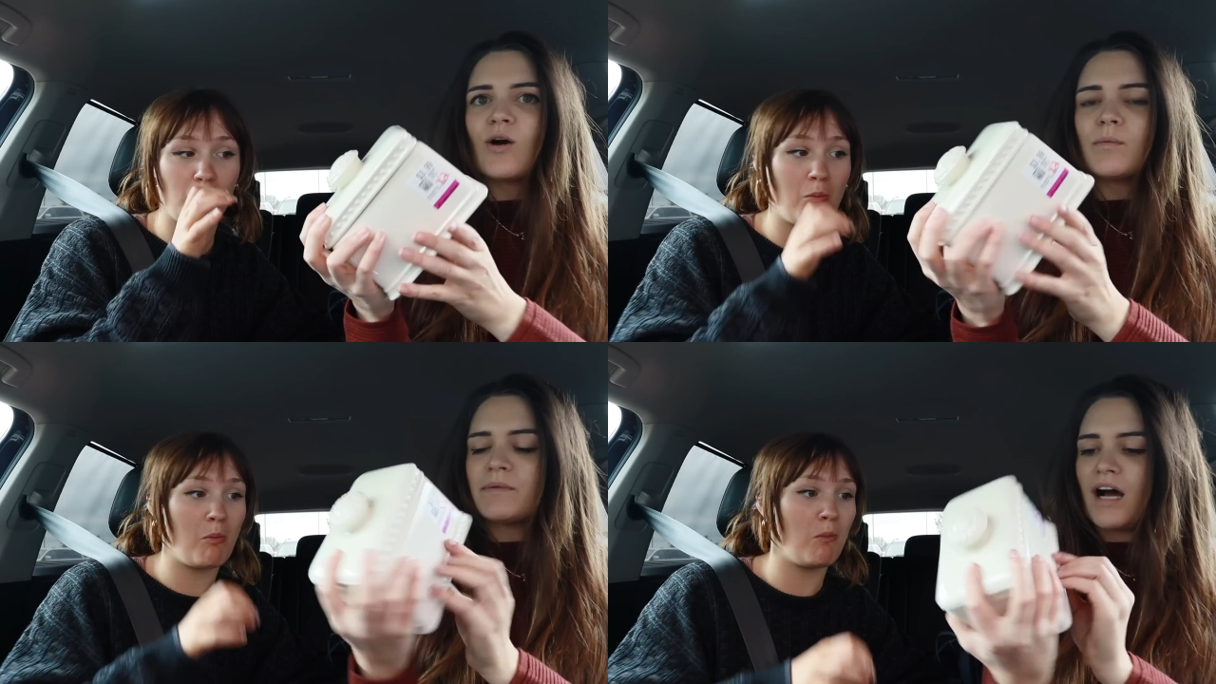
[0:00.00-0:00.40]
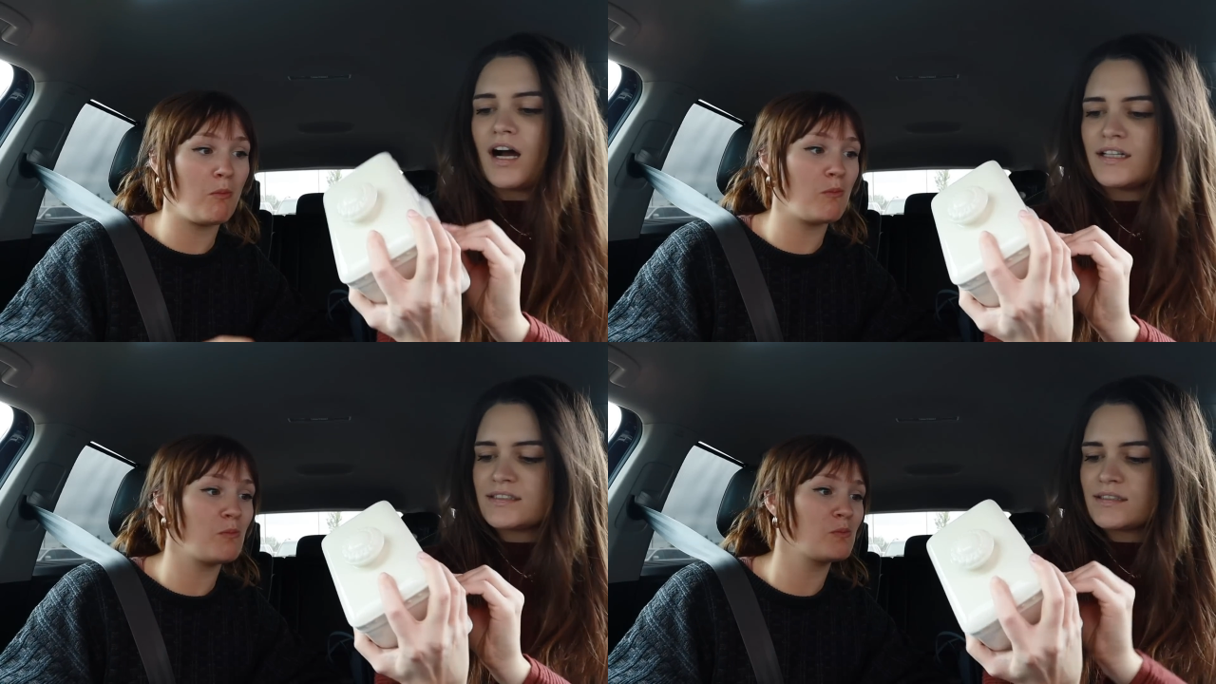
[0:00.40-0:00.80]
Speaker 1: hope
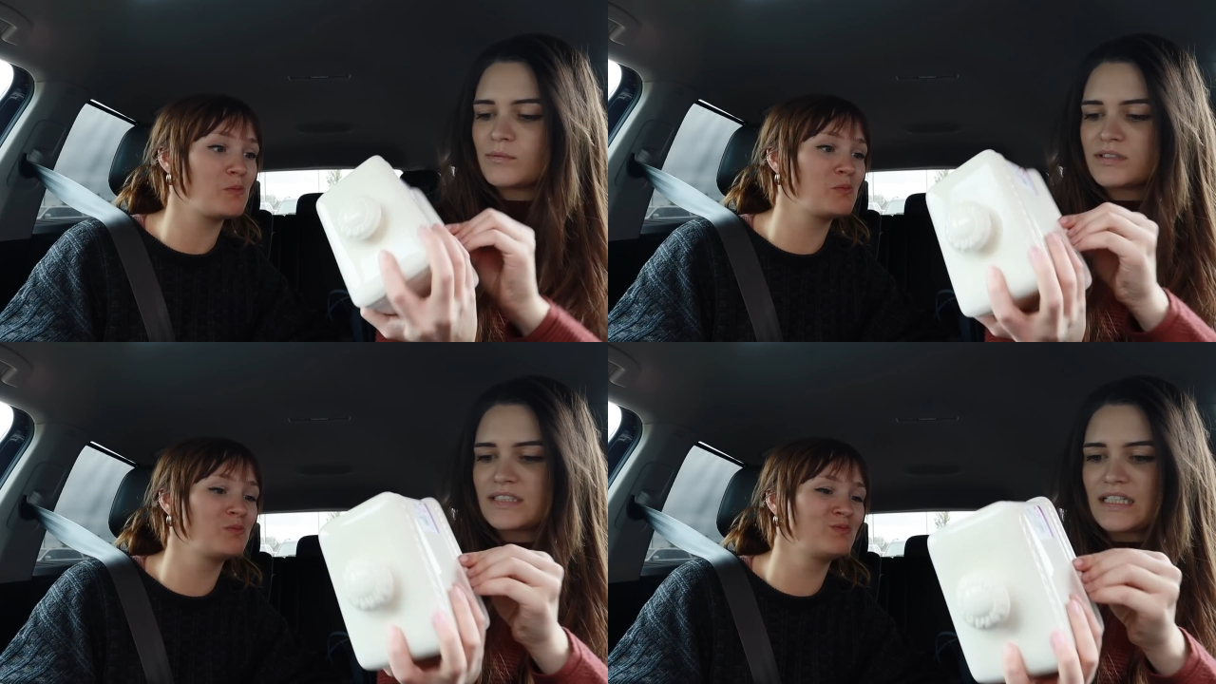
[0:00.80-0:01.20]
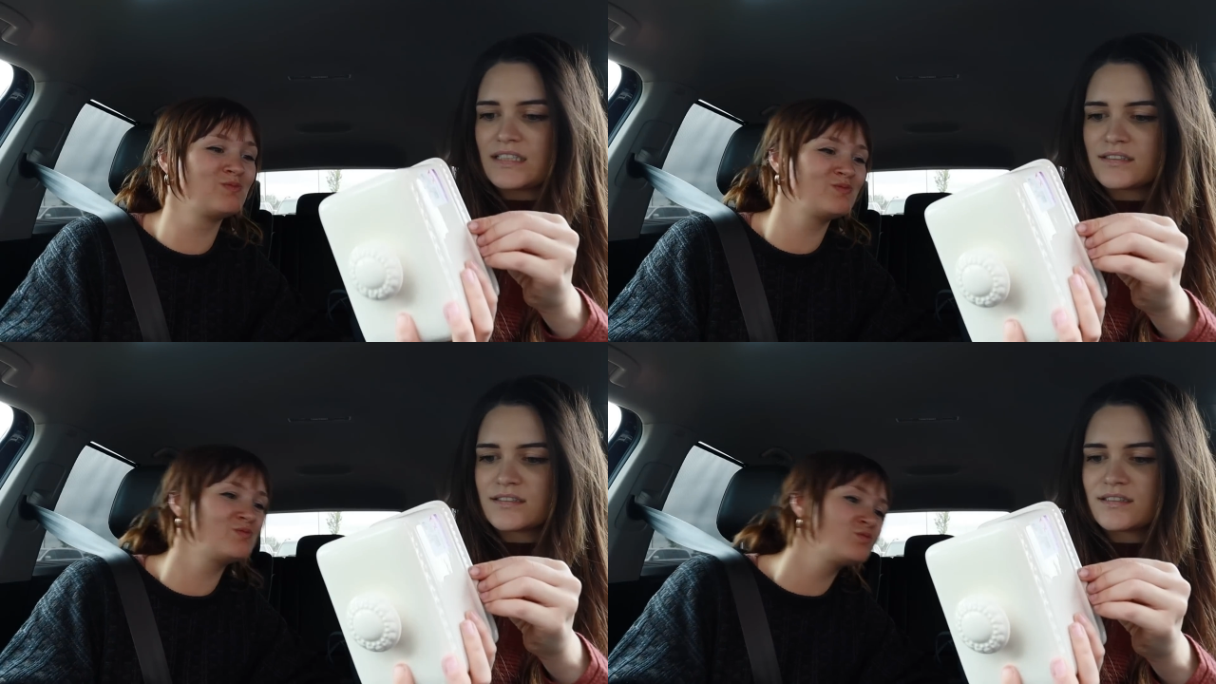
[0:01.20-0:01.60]
not. We'll see.
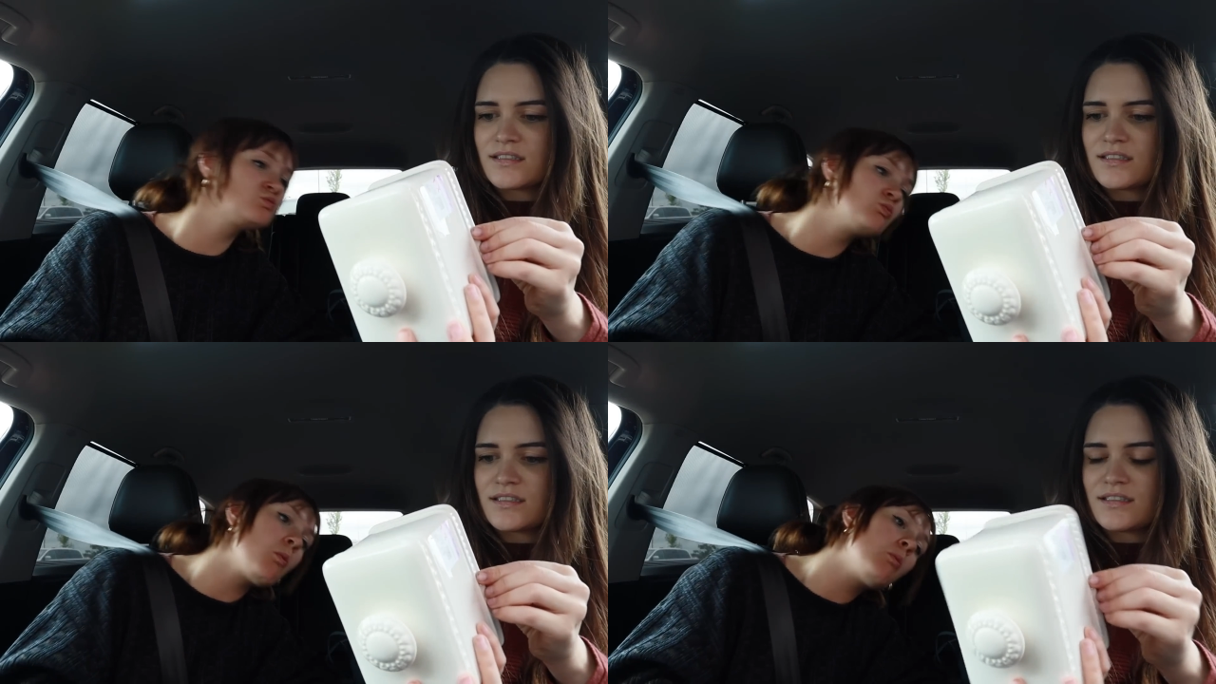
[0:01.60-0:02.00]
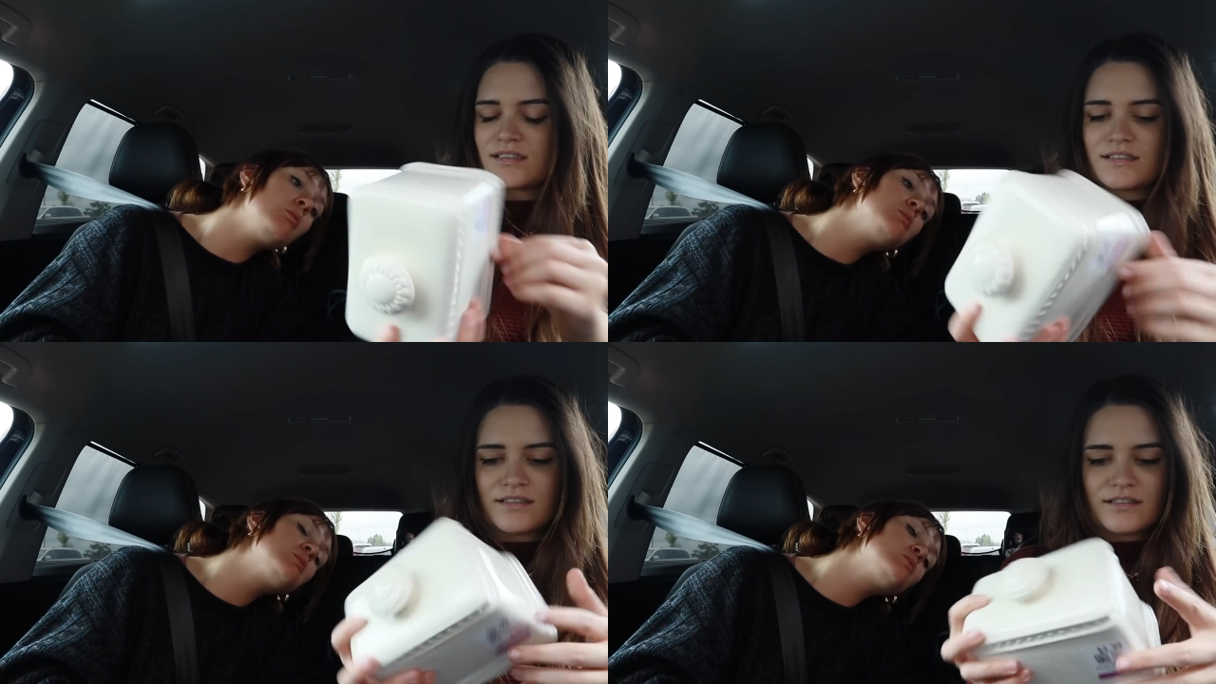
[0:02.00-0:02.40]

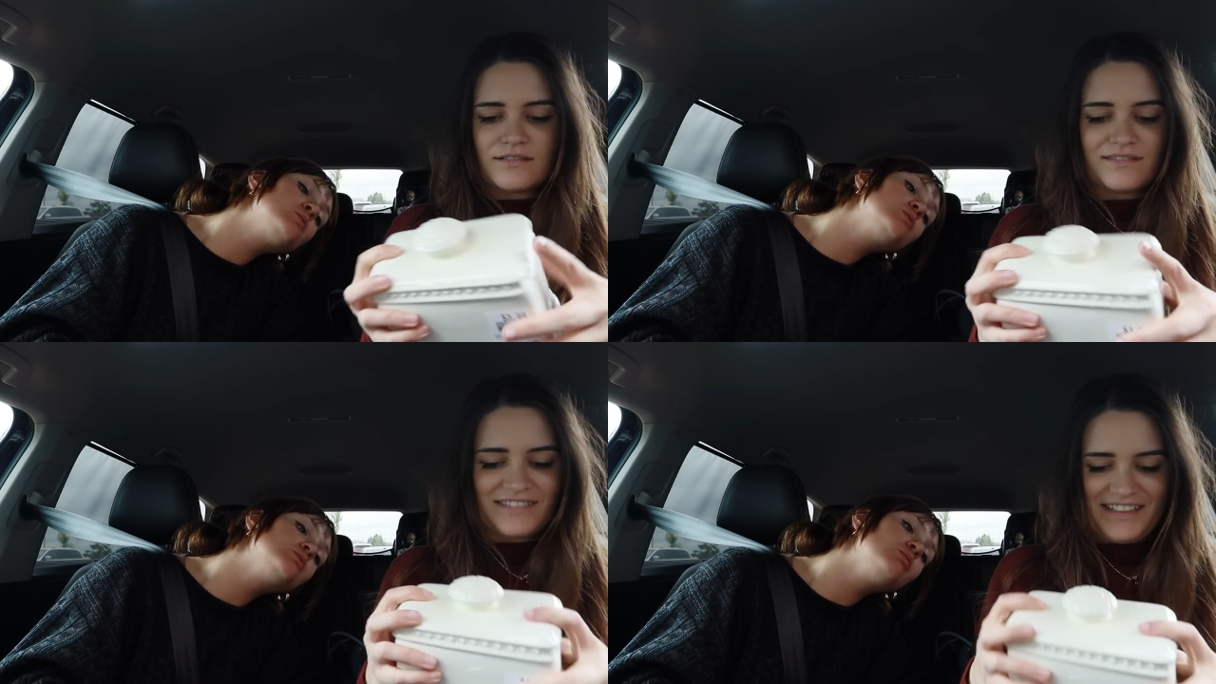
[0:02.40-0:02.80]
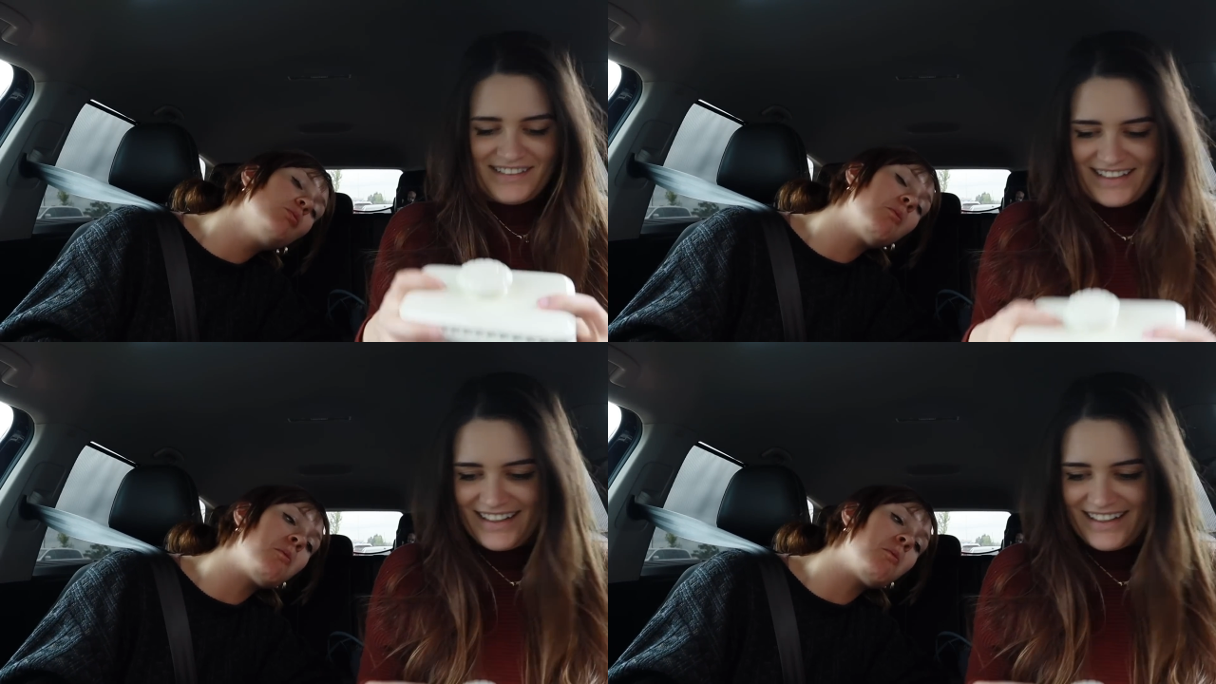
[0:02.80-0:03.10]
Okay.